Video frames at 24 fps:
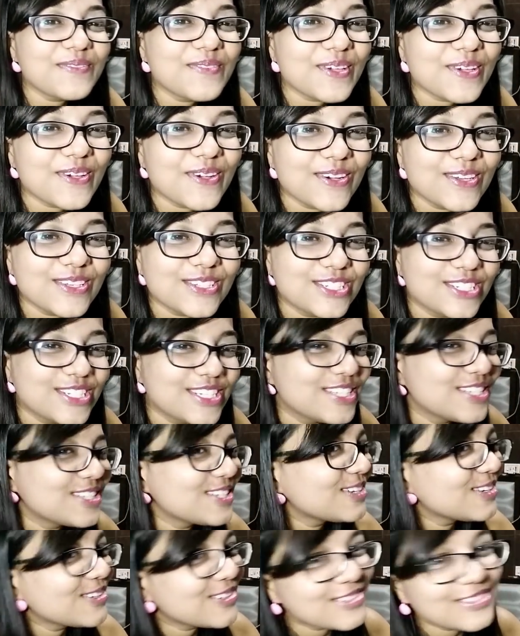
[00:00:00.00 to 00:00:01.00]
because she
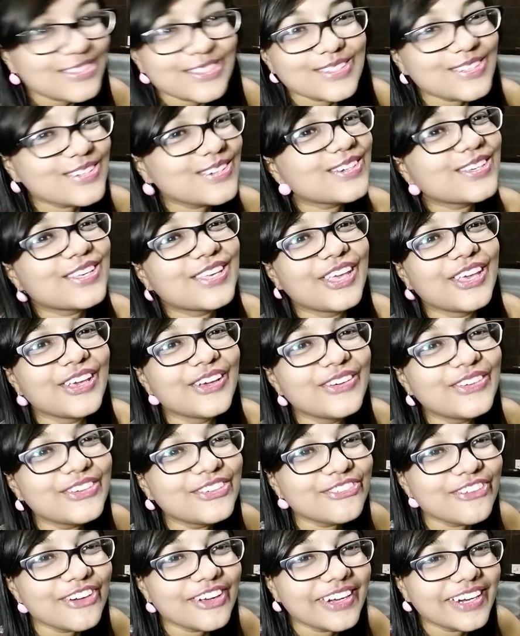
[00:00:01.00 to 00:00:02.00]
looks so
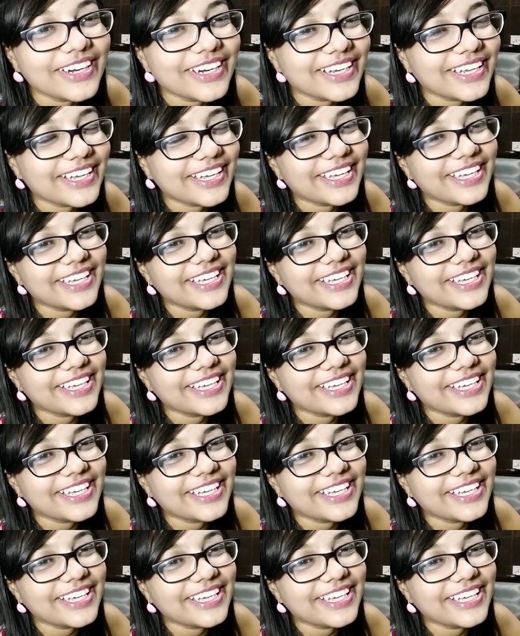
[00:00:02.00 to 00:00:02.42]
cute for her